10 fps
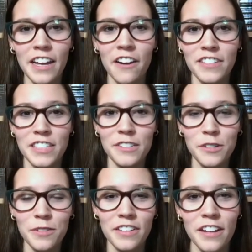and I'll see you
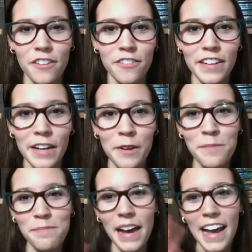soon with another video.
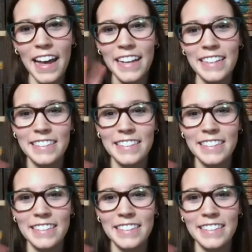Bye!